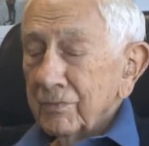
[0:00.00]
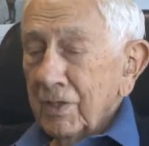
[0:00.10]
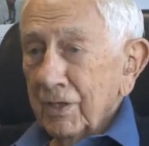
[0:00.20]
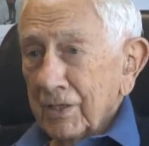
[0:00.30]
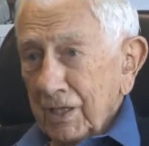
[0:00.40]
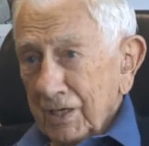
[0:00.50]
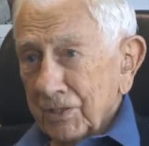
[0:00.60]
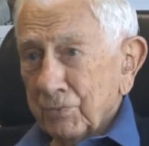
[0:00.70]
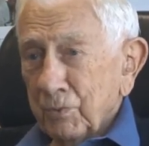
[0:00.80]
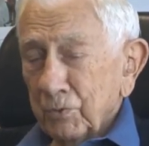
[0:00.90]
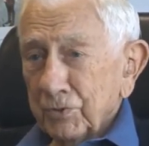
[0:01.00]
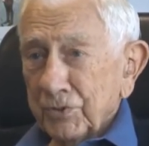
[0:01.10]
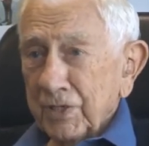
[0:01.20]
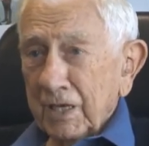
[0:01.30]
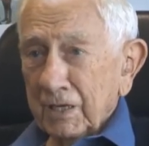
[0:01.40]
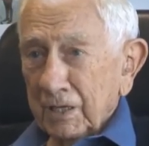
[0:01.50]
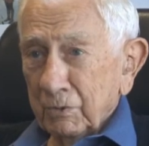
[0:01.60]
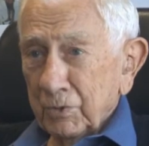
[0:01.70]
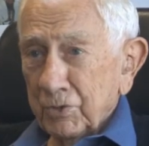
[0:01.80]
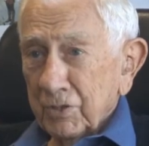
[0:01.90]
again, I spoke in sign
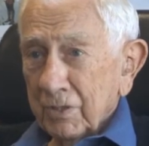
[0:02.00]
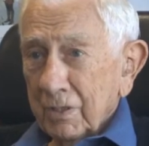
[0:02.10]
language,